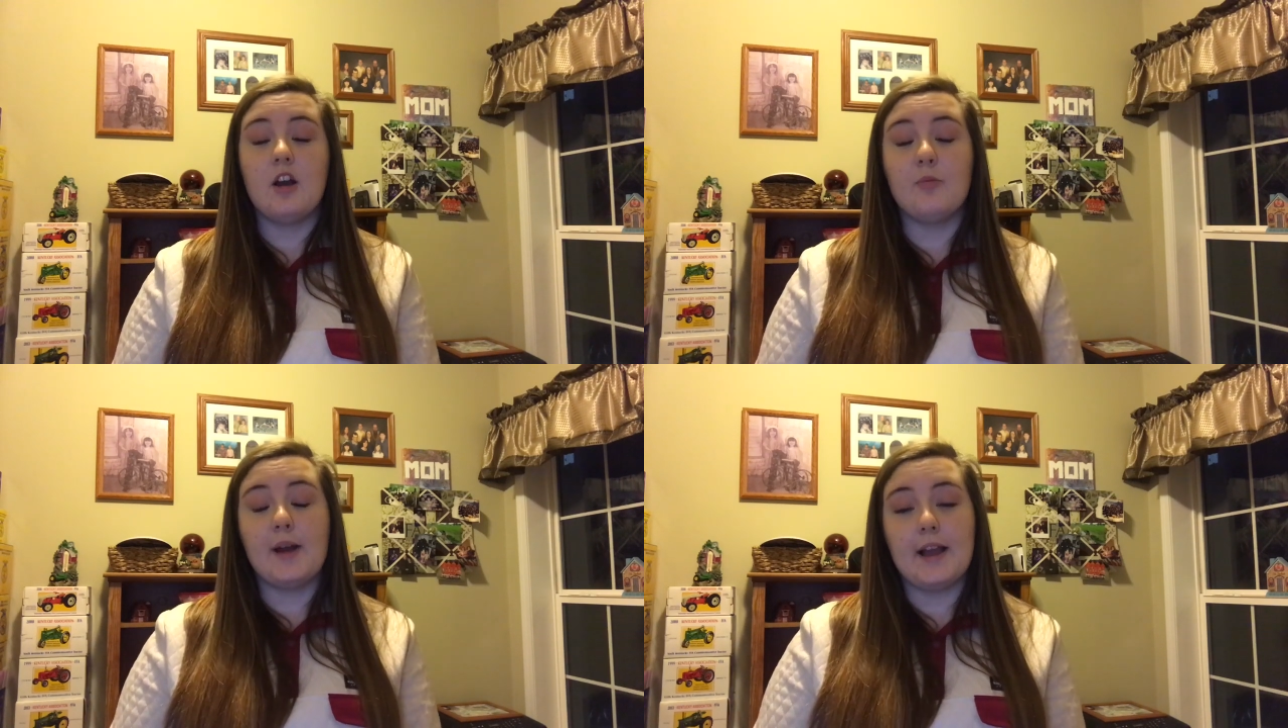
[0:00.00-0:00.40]

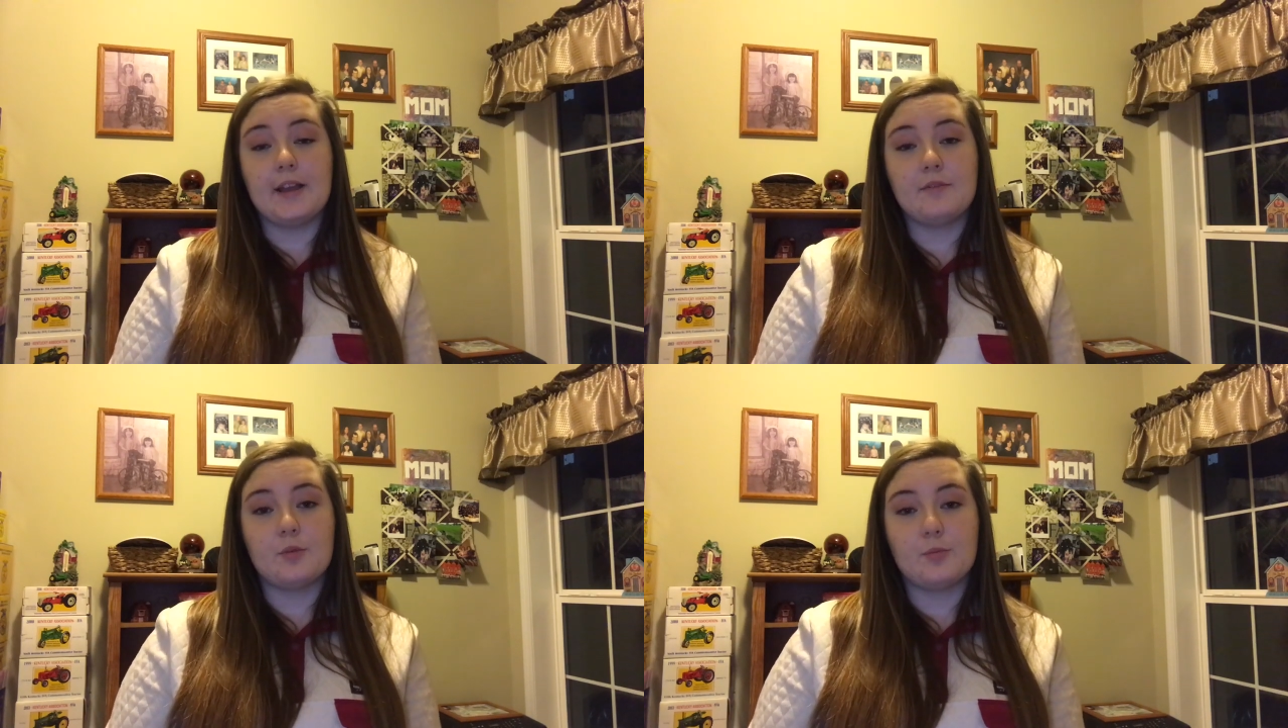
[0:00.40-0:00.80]
of
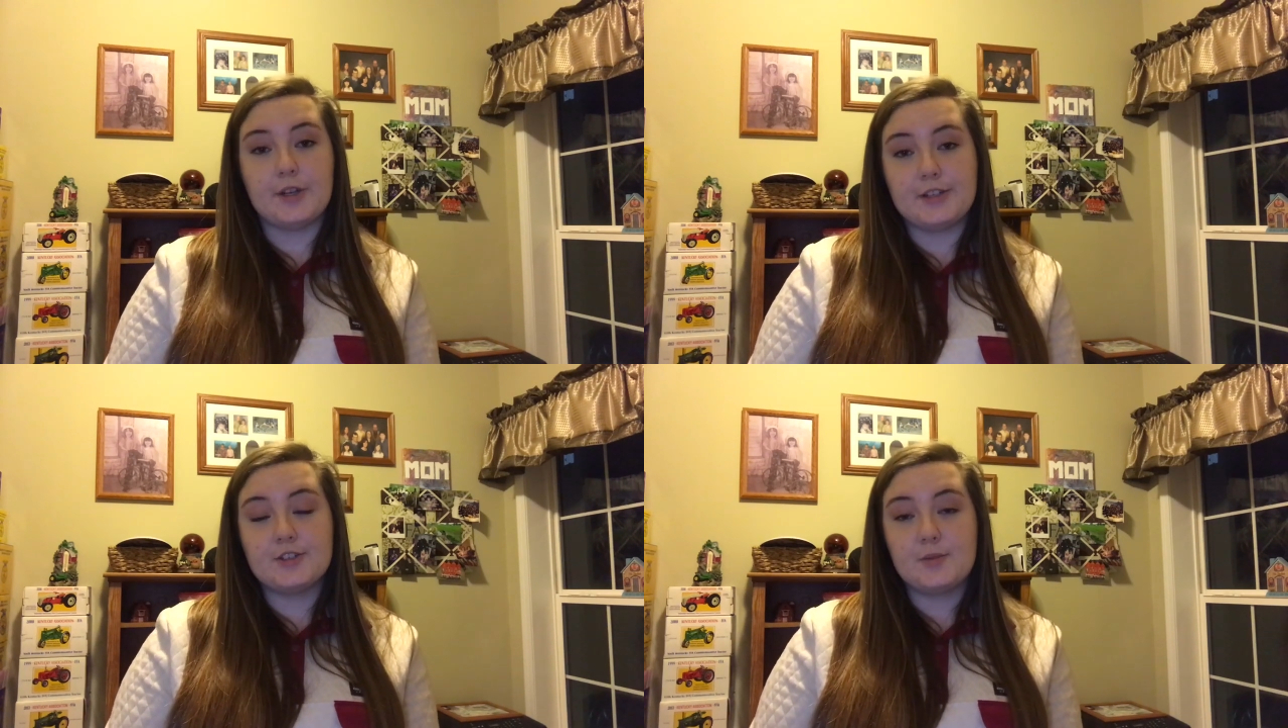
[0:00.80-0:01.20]
buying from
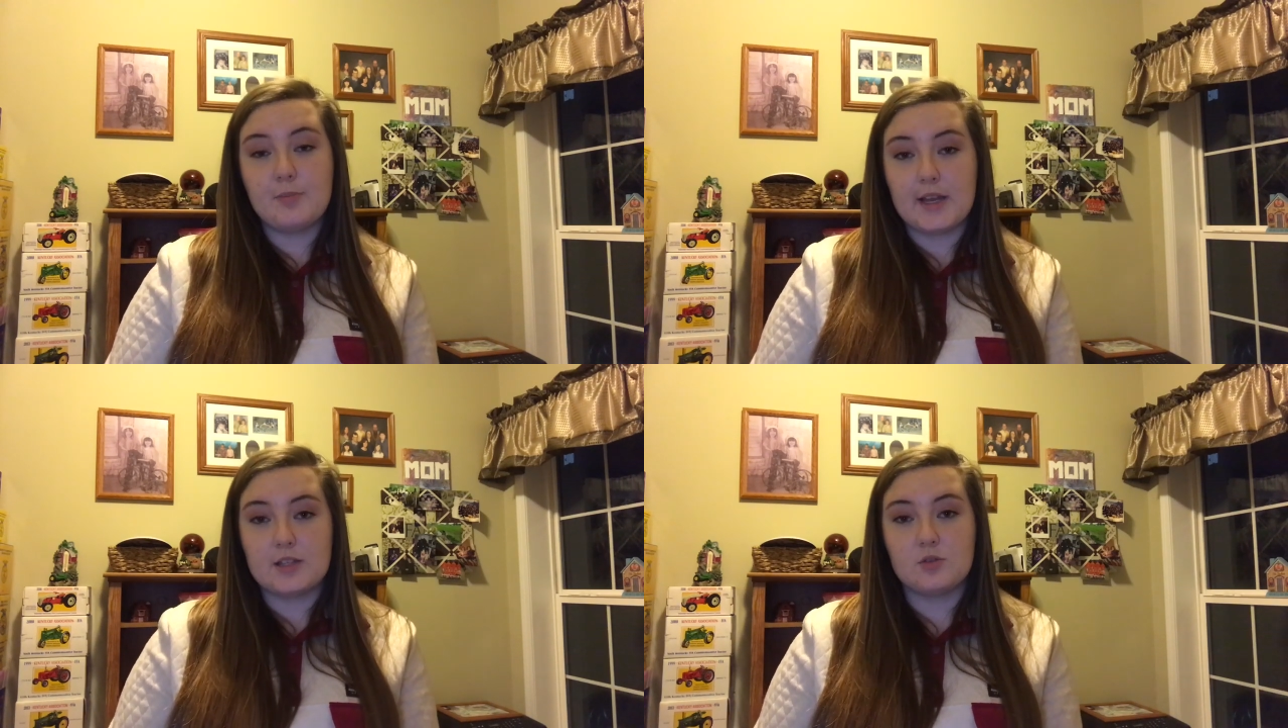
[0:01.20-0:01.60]
breeders
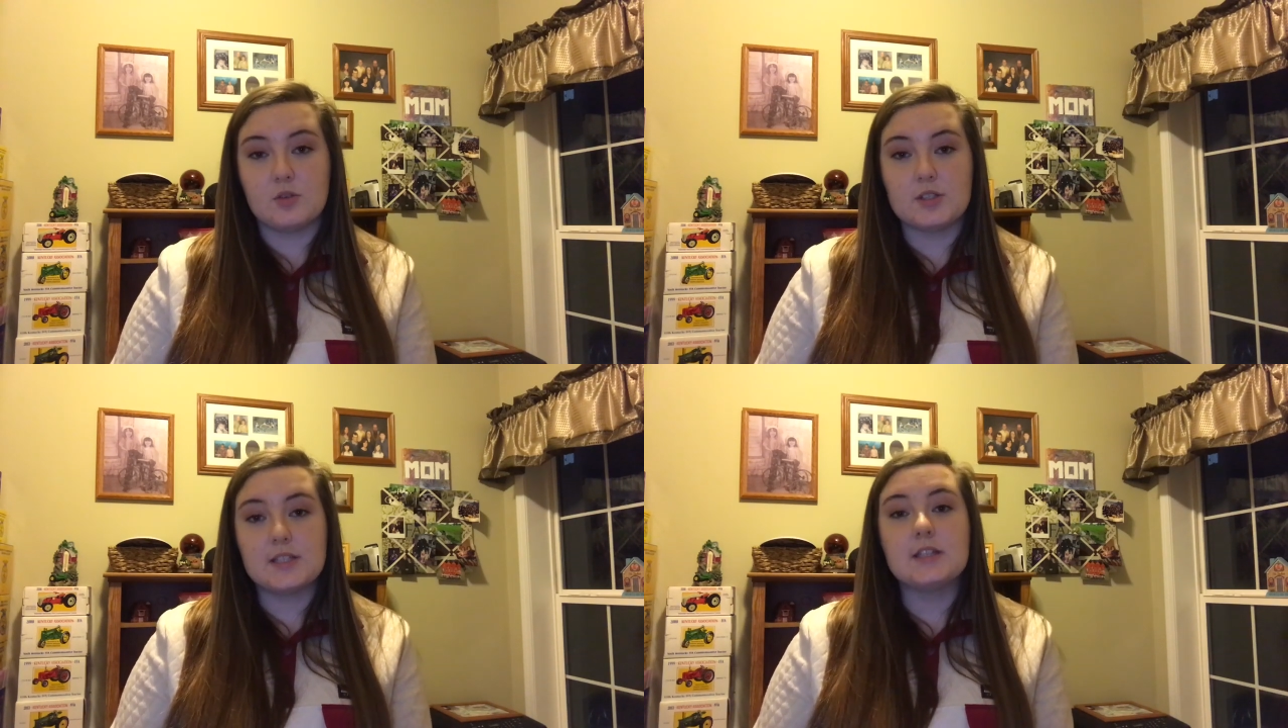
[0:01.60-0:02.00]
and pet stores,